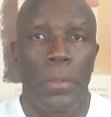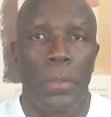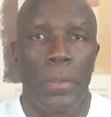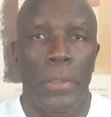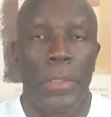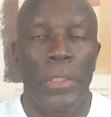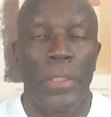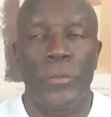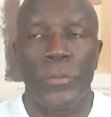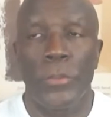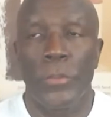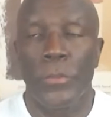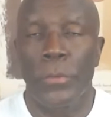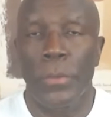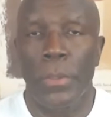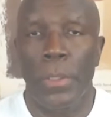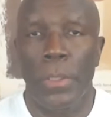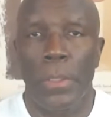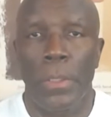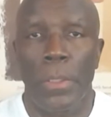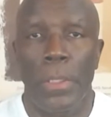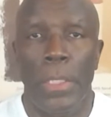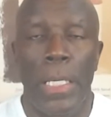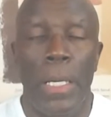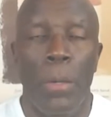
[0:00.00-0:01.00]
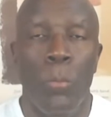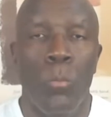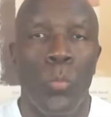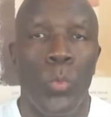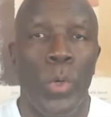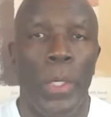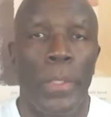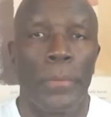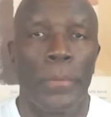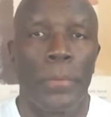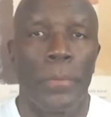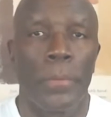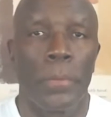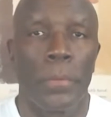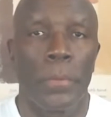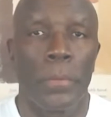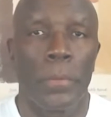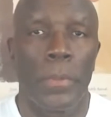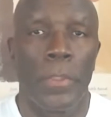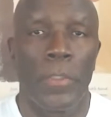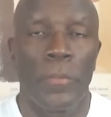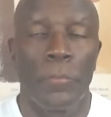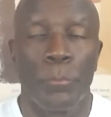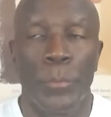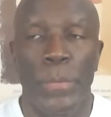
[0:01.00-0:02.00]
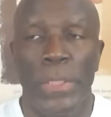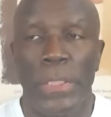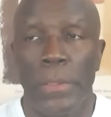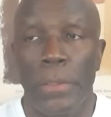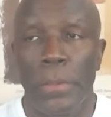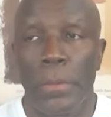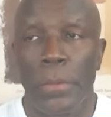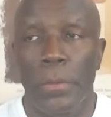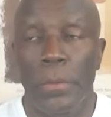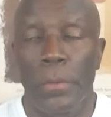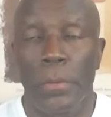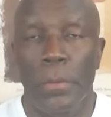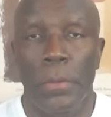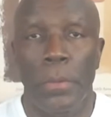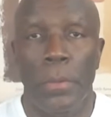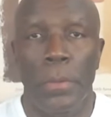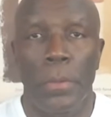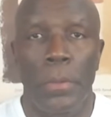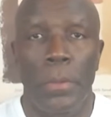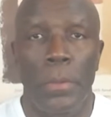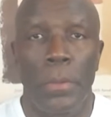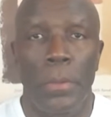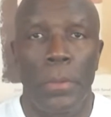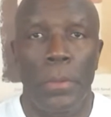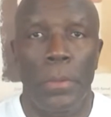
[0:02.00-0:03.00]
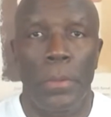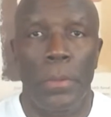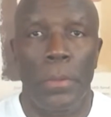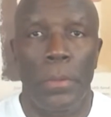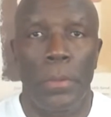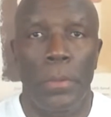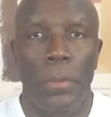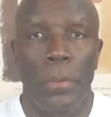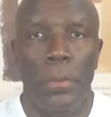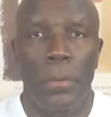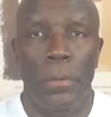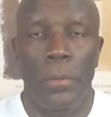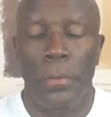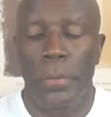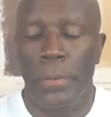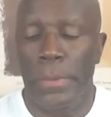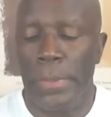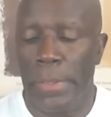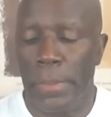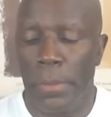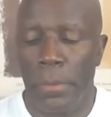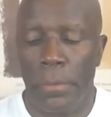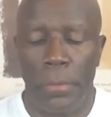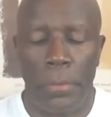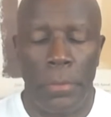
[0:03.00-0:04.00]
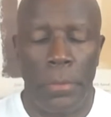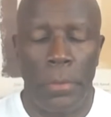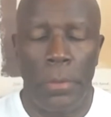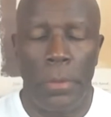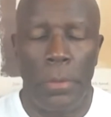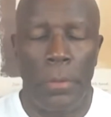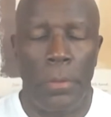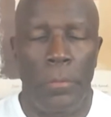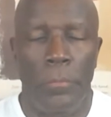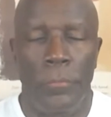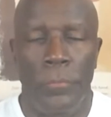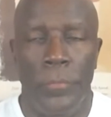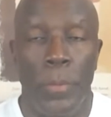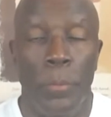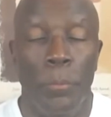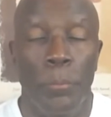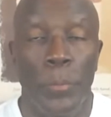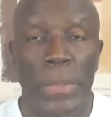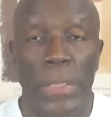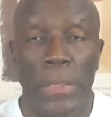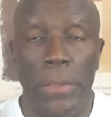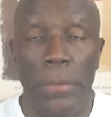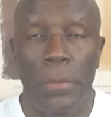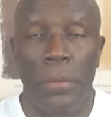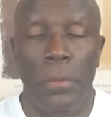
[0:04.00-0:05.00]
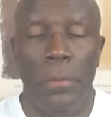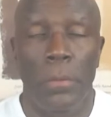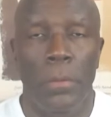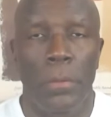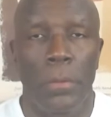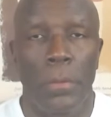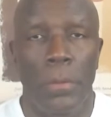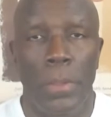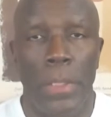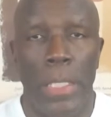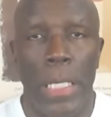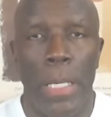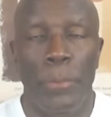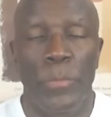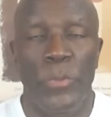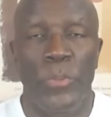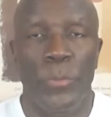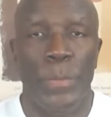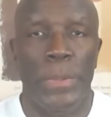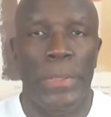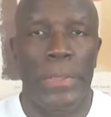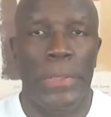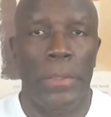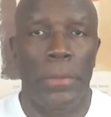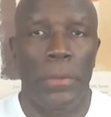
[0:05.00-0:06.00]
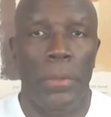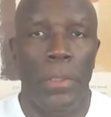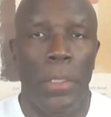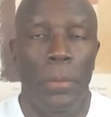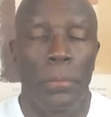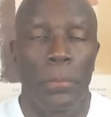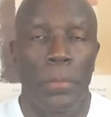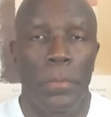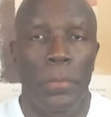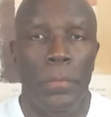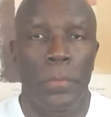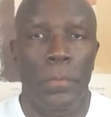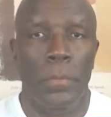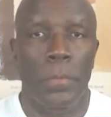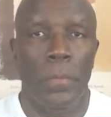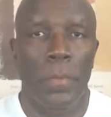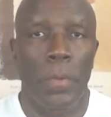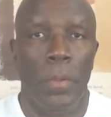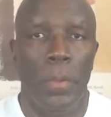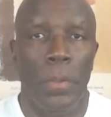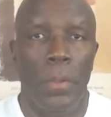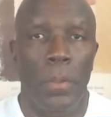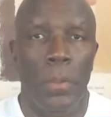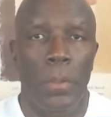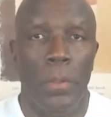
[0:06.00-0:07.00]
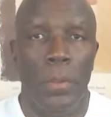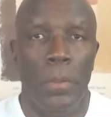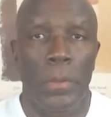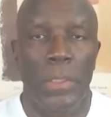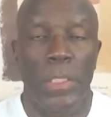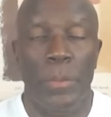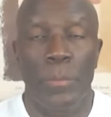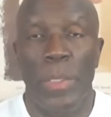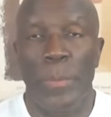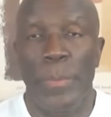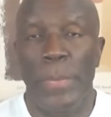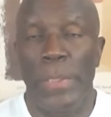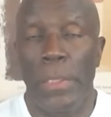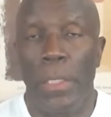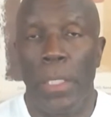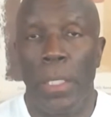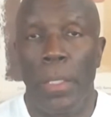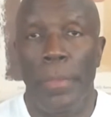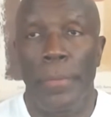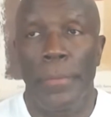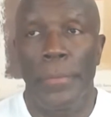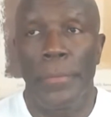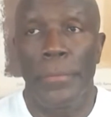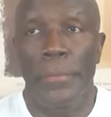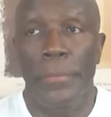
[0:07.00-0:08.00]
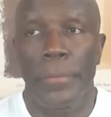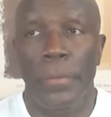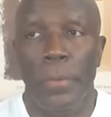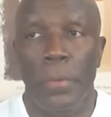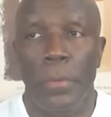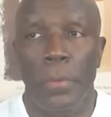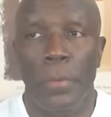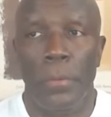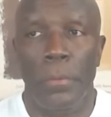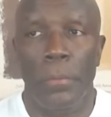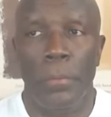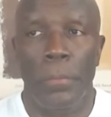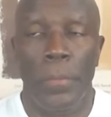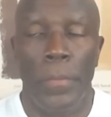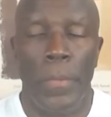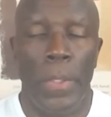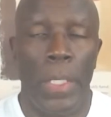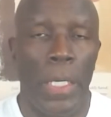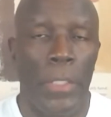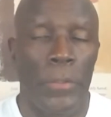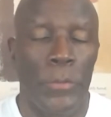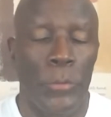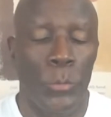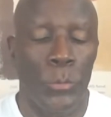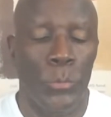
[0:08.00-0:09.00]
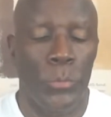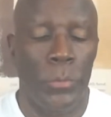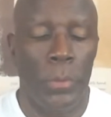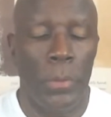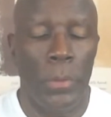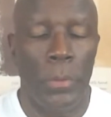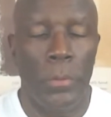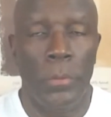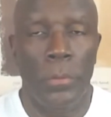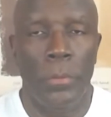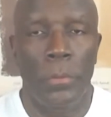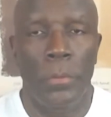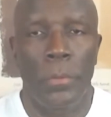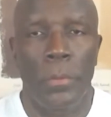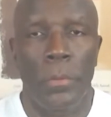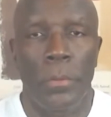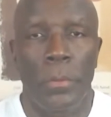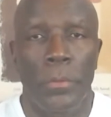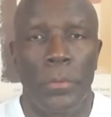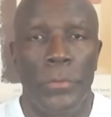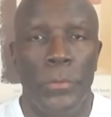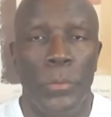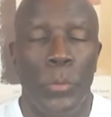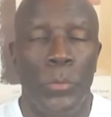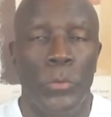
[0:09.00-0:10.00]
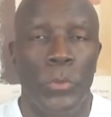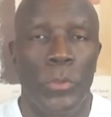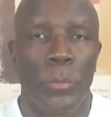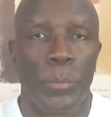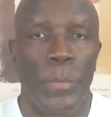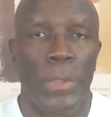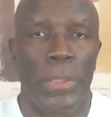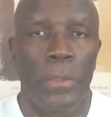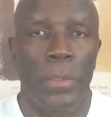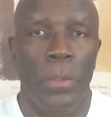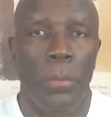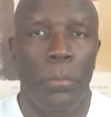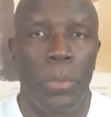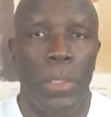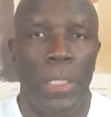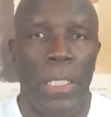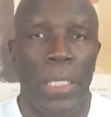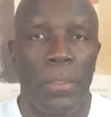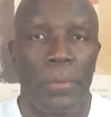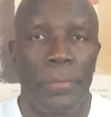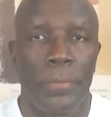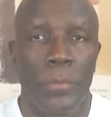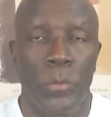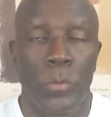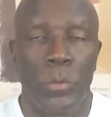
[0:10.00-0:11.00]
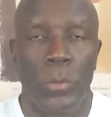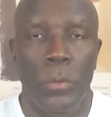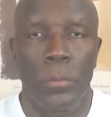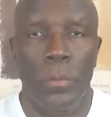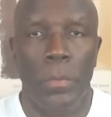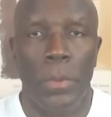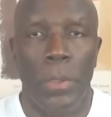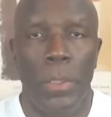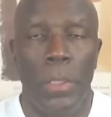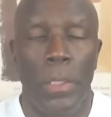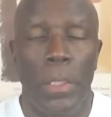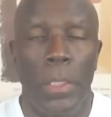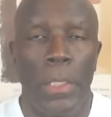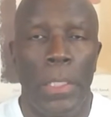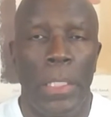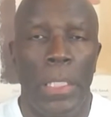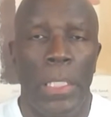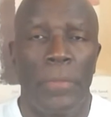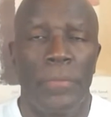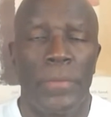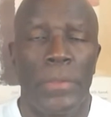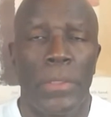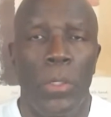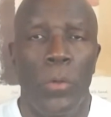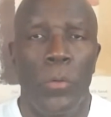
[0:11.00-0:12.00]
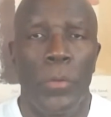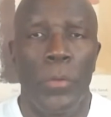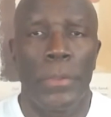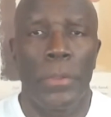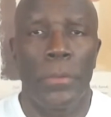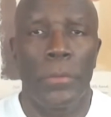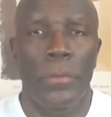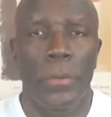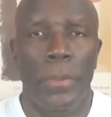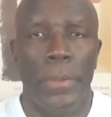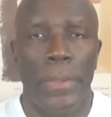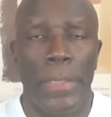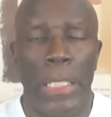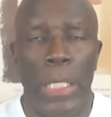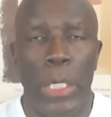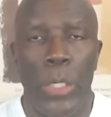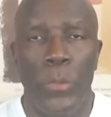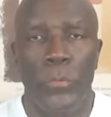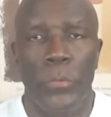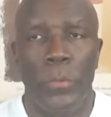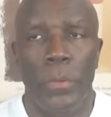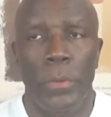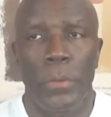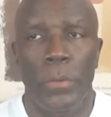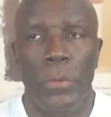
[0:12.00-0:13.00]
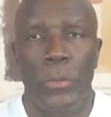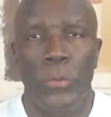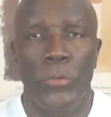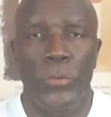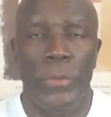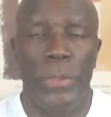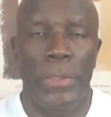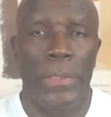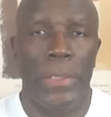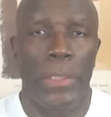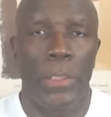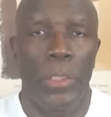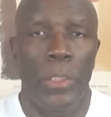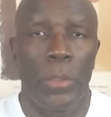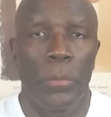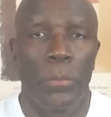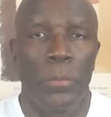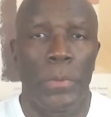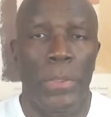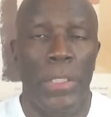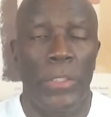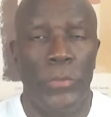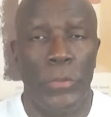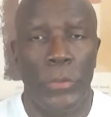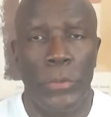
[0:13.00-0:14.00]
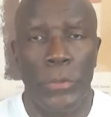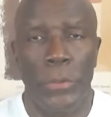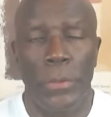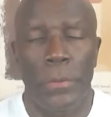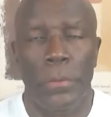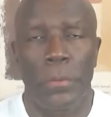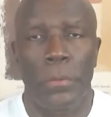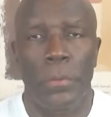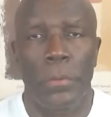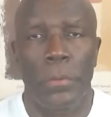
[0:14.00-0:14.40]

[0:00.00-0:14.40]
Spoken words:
It's just I'm one of many that, from me, I'm speaking up. There may be others not using the social media platform, have gone into counseling and seek help. That's good.